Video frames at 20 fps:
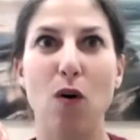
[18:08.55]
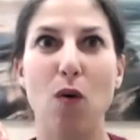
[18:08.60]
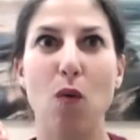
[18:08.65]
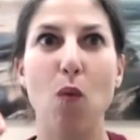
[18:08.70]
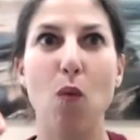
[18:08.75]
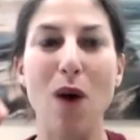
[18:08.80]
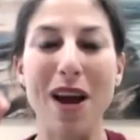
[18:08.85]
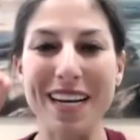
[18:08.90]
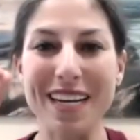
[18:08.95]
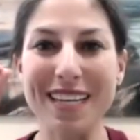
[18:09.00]

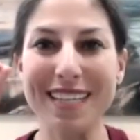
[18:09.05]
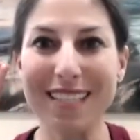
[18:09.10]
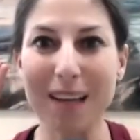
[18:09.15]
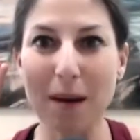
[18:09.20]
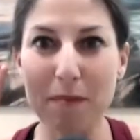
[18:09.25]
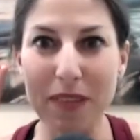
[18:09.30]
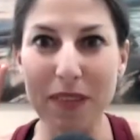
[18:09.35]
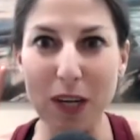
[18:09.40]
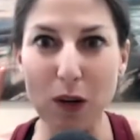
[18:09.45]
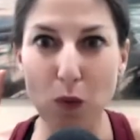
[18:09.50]
when did
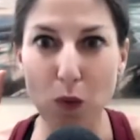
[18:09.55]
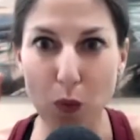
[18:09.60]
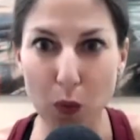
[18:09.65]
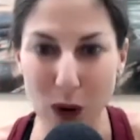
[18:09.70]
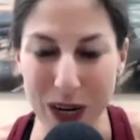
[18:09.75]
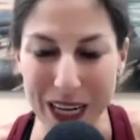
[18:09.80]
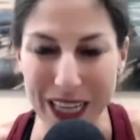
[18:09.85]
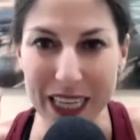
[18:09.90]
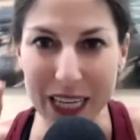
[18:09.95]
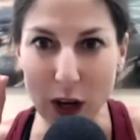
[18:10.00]
something
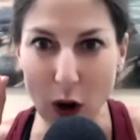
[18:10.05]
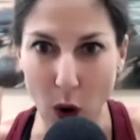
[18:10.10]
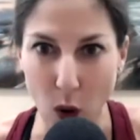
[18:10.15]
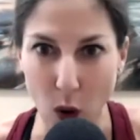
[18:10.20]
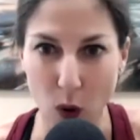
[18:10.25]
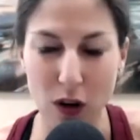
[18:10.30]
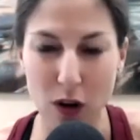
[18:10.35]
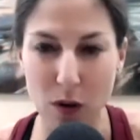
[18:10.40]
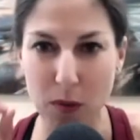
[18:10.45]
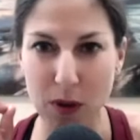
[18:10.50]
really
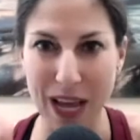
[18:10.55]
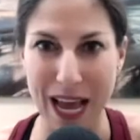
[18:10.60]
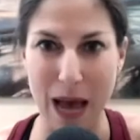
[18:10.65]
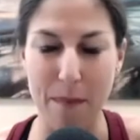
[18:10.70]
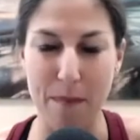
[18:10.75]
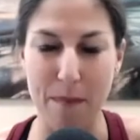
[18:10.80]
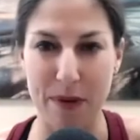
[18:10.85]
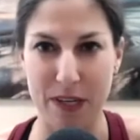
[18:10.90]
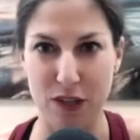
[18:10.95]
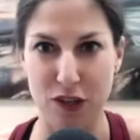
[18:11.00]
horrible
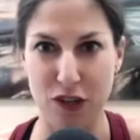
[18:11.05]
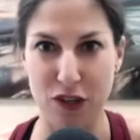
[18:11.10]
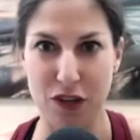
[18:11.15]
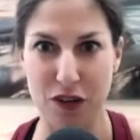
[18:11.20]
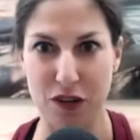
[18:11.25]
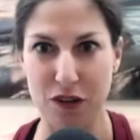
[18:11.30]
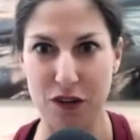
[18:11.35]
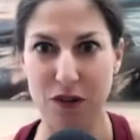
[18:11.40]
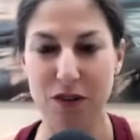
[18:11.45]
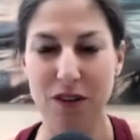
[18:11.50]
happen to
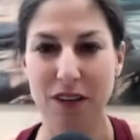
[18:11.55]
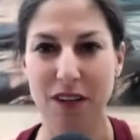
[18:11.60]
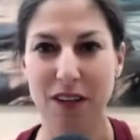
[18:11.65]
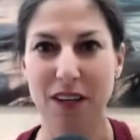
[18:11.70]
you?